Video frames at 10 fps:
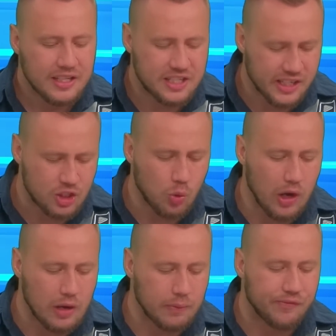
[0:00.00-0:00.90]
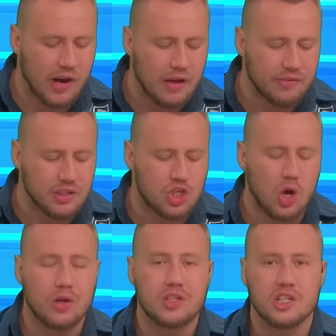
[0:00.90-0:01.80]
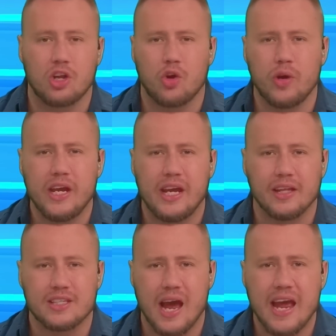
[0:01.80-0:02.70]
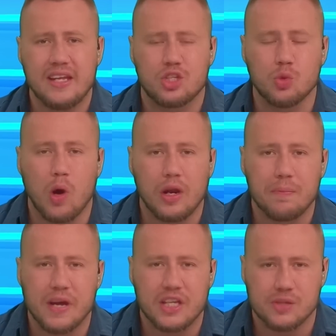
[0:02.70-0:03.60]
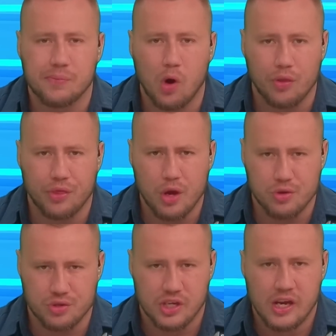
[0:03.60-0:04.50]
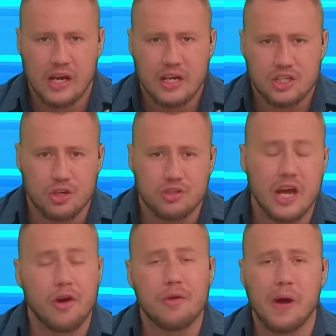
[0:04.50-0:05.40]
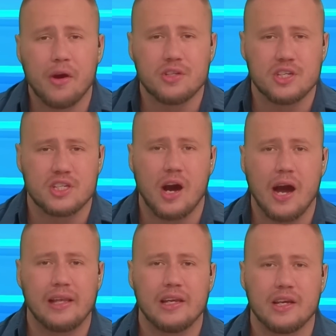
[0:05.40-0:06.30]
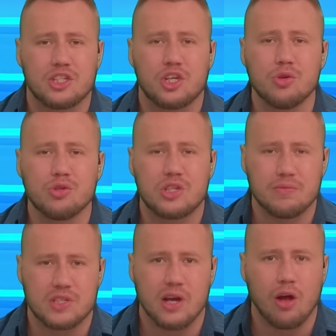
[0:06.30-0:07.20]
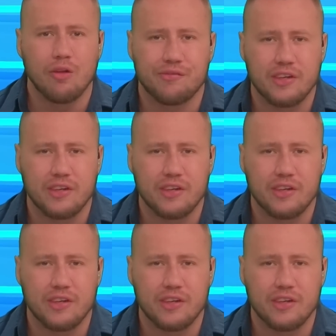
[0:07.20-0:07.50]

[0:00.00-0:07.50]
6 to 1 number 5 Enchanted Creek, and it's 8 to 1 in Better Bar Those. So Darren Burrows has kindly excused himself.